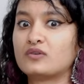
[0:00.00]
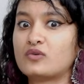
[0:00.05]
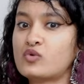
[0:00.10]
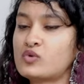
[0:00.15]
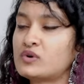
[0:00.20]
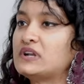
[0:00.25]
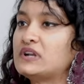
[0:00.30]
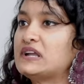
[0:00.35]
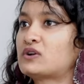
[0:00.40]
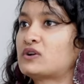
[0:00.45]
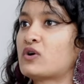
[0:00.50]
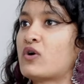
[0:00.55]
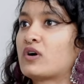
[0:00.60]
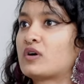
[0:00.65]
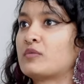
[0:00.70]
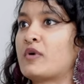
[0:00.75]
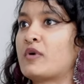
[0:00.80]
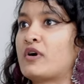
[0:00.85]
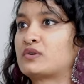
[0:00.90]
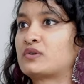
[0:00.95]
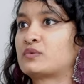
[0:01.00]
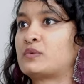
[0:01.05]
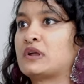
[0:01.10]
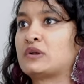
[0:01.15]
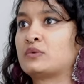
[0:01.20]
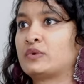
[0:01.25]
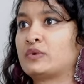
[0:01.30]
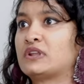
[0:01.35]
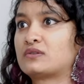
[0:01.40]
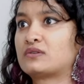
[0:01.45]
only talk about
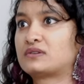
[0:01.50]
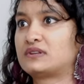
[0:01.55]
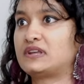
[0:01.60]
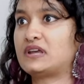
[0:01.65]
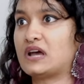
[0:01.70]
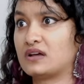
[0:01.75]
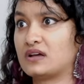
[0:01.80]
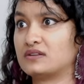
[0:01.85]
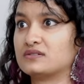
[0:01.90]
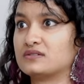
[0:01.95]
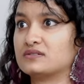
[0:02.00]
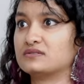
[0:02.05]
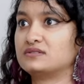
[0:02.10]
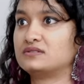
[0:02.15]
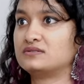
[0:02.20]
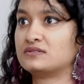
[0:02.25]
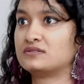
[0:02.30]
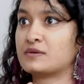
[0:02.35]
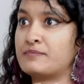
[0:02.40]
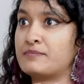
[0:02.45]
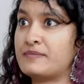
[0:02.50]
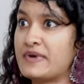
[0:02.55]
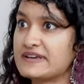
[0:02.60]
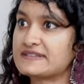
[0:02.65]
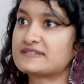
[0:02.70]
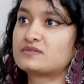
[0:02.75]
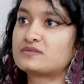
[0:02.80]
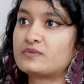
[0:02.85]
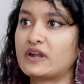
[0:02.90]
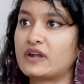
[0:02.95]
one without the other mm. the
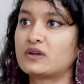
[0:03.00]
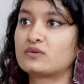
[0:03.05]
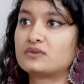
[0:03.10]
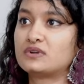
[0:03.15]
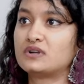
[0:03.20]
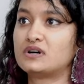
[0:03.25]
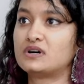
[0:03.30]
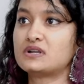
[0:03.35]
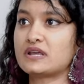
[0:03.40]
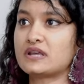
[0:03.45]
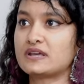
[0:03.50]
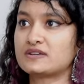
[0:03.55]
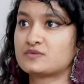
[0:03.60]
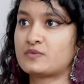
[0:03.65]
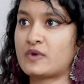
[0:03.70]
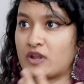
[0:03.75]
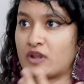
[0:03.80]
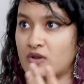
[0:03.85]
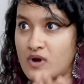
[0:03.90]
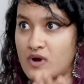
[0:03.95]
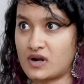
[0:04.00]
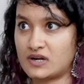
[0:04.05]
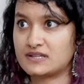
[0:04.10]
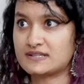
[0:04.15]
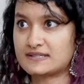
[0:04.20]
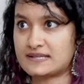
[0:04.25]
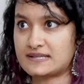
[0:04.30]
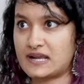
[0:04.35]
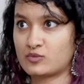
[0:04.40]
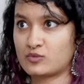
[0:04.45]
best way to learn is when you
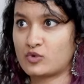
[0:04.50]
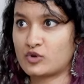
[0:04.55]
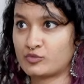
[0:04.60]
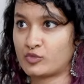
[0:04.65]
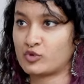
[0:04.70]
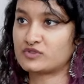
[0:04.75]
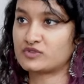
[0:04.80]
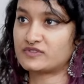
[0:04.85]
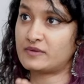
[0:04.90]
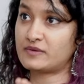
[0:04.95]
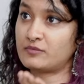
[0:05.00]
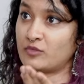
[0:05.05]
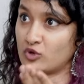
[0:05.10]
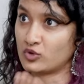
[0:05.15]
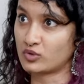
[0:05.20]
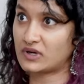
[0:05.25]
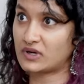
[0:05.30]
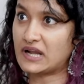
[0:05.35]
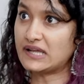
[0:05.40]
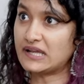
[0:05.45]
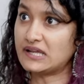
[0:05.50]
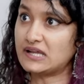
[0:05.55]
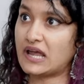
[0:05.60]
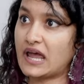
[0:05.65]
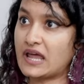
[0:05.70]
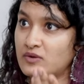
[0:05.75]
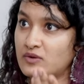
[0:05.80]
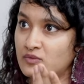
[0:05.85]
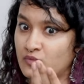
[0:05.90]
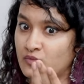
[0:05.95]
understand what both of them look like
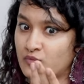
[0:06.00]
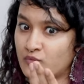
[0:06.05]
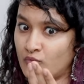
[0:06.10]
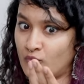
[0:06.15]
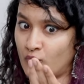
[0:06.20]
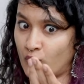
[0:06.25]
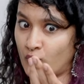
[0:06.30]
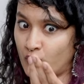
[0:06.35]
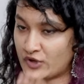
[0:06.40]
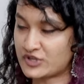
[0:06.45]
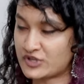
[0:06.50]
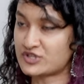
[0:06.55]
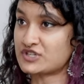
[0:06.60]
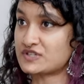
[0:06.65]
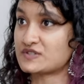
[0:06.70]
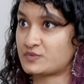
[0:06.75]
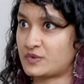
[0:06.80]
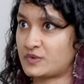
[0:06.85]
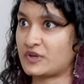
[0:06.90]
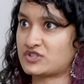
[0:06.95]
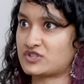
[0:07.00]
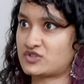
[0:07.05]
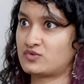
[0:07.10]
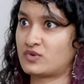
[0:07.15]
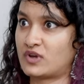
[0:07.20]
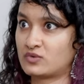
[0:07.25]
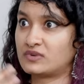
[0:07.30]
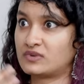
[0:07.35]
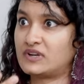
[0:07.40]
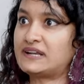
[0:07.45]
and which is which. You
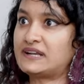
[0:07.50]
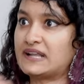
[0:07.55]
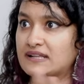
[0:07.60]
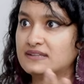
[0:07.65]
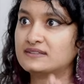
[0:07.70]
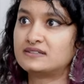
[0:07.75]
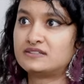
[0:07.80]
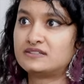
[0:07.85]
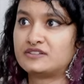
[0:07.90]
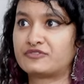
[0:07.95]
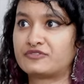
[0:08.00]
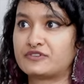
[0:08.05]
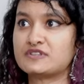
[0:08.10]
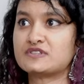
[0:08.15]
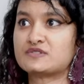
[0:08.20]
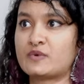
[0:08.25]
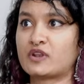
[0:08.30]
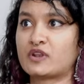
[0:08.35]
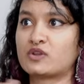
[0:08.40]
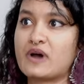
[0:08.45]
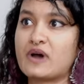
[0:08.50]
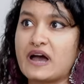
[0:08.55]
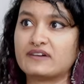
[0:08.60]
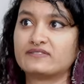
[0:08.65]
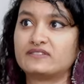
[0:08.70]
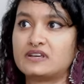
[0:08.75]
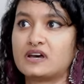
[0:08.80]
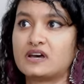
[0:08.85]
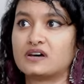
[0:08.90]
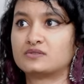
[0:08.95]
can only tell the difference when you
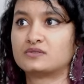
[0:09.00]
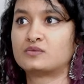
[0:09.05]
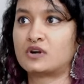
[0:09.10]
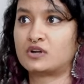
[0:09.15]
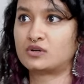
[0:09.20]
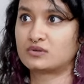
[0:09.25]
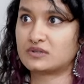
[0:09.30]
have the other one to